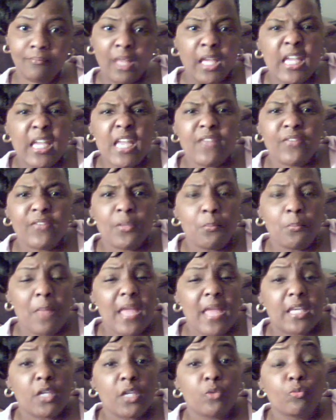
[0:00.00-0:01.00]
even
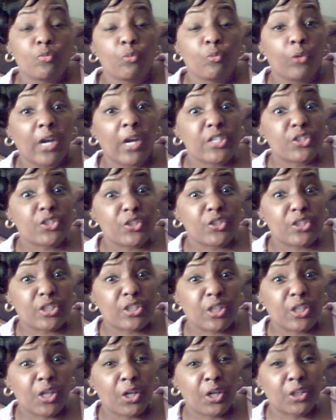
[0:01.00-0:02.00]
making racial
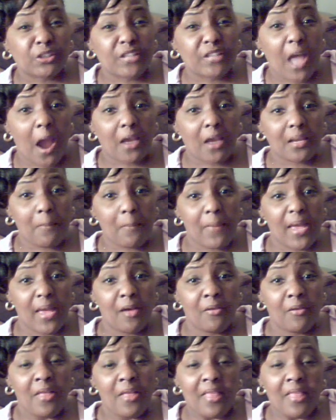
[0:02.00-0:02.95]
slurs, talking about